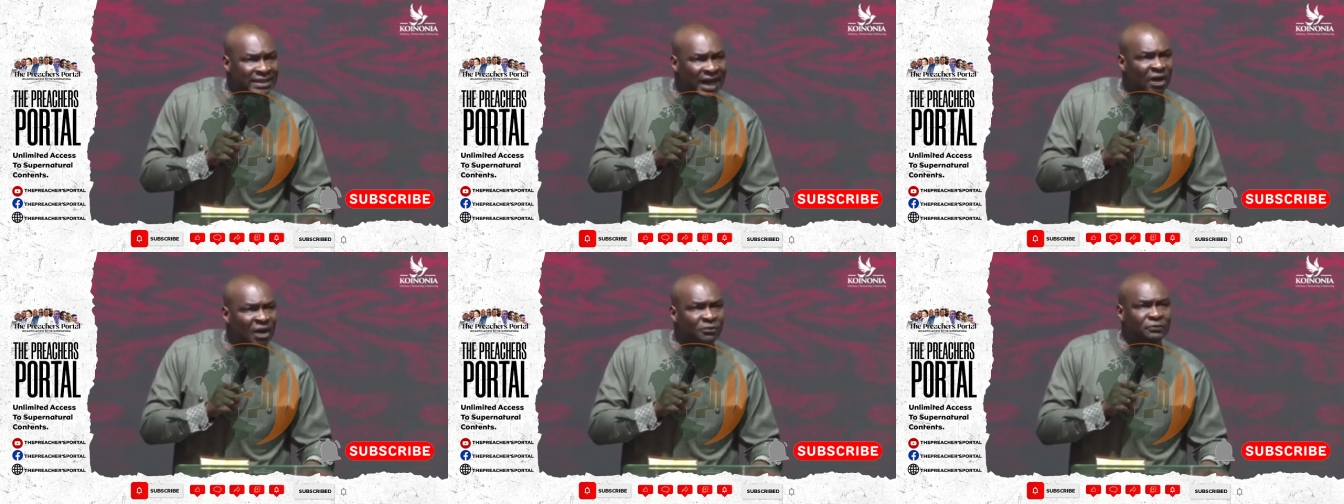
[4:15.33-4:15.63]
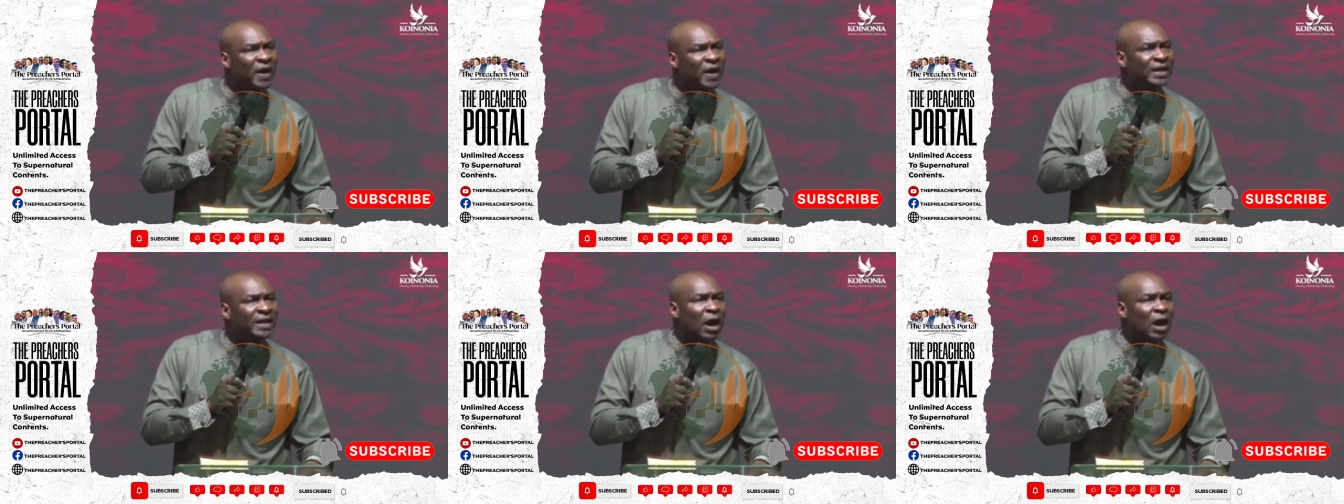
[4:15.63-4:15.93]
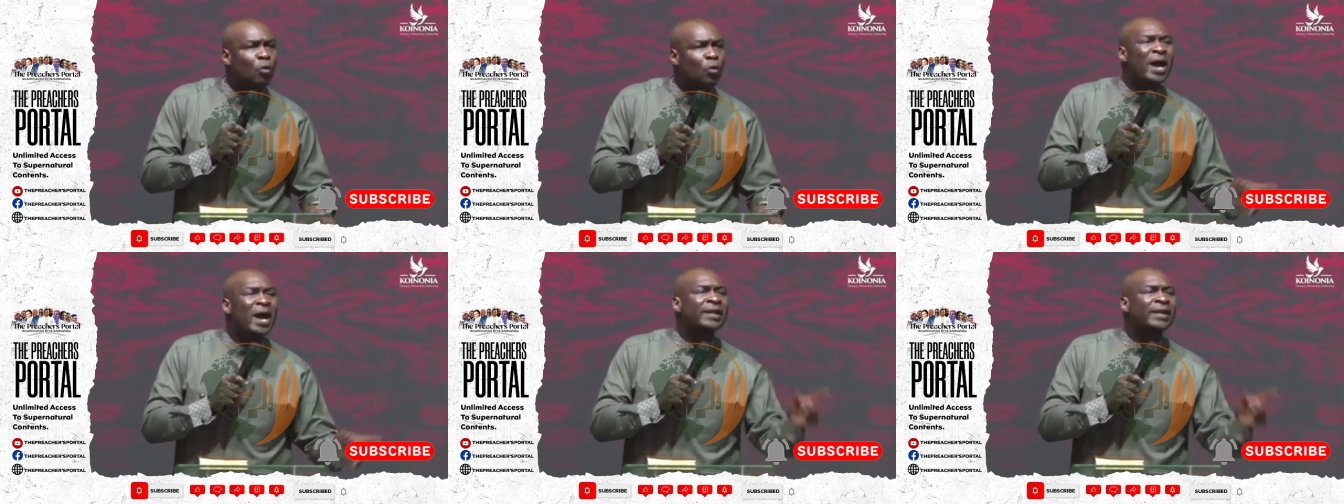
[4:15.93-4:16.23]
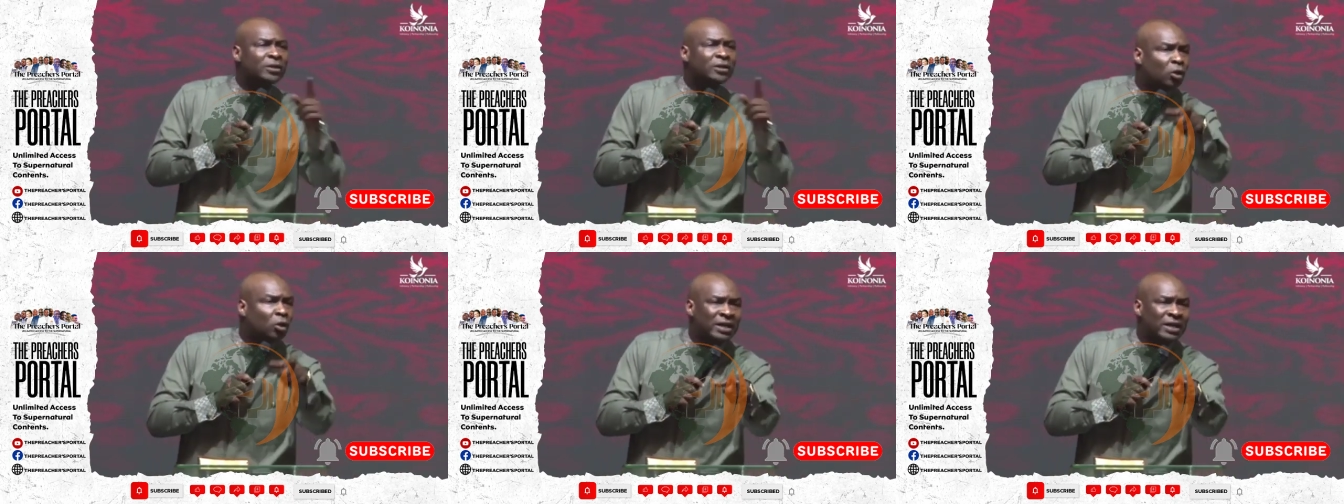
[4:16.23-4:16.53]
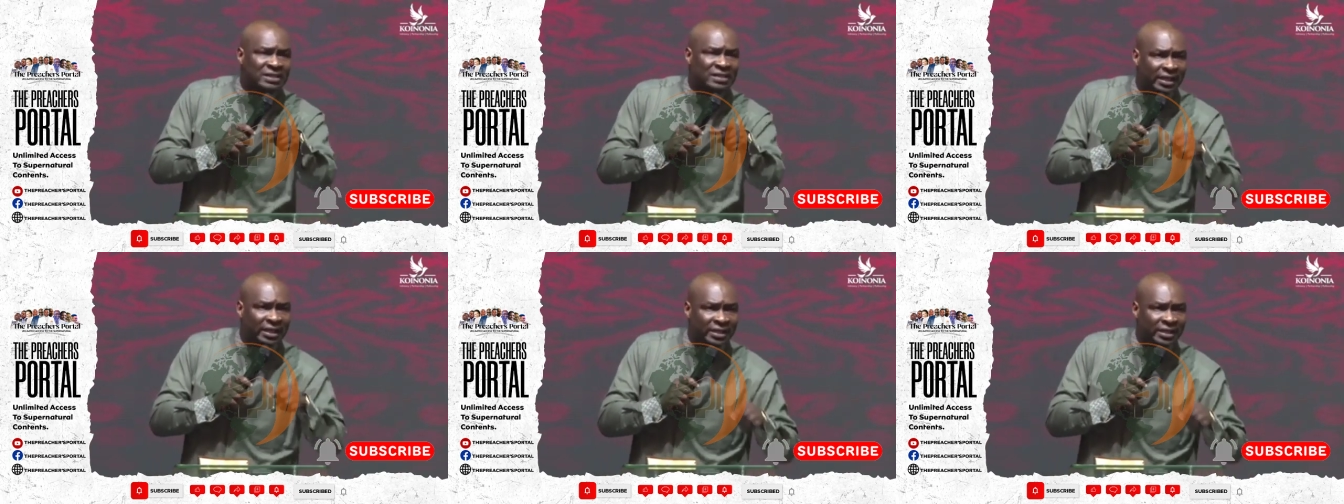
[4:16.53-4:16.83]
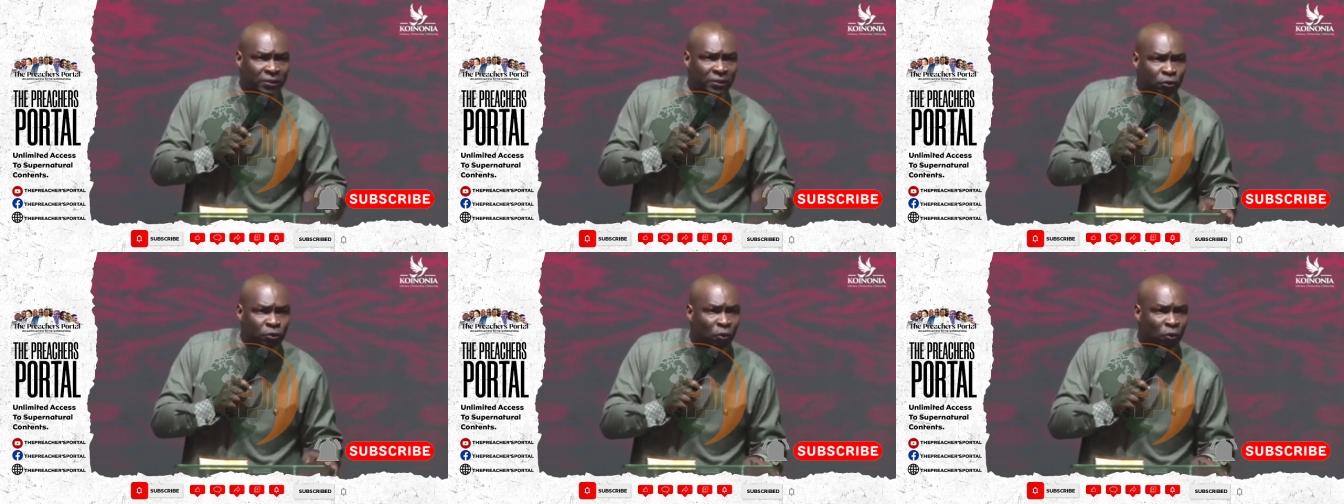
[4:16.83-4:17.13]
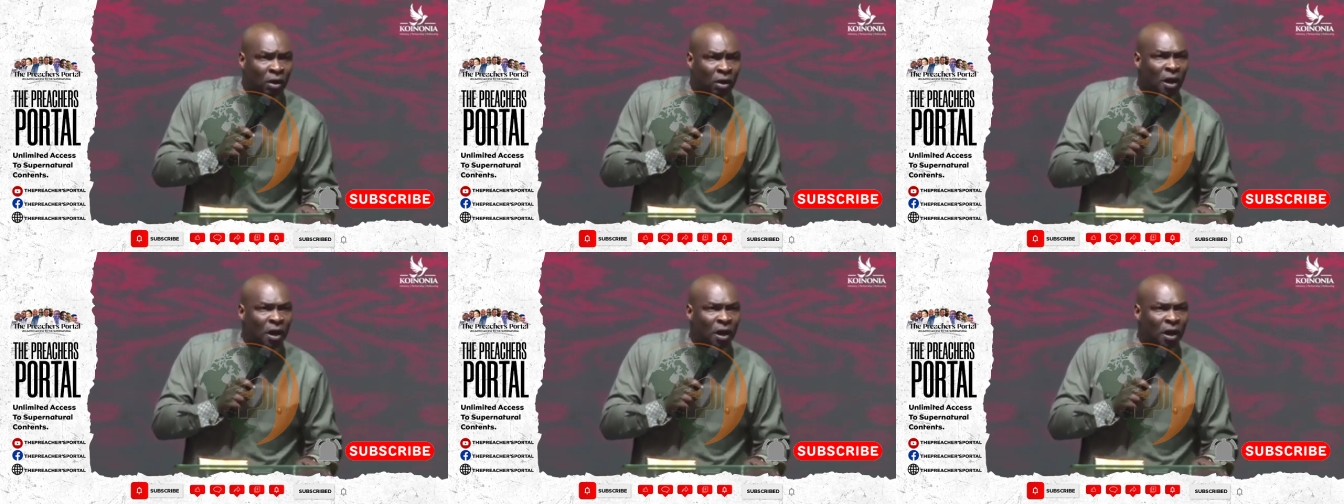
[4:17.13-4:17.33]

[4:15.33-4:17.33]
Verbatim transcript: and find out where the door is leading to.